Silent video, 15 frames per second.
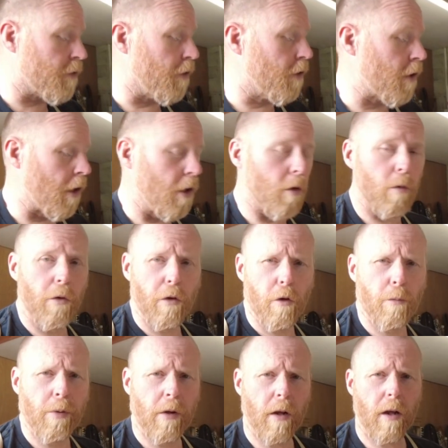all glued
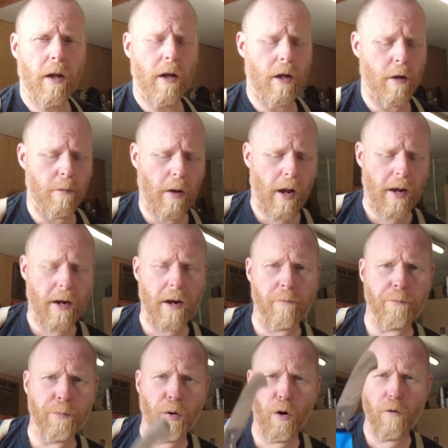up and
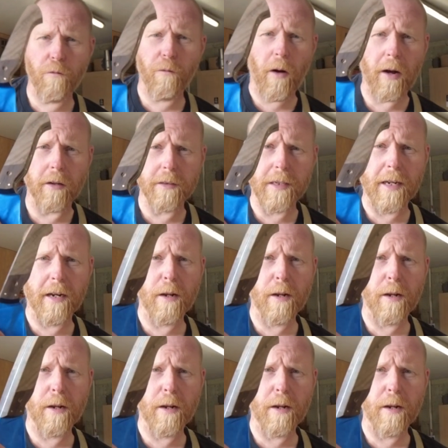I've profiled it.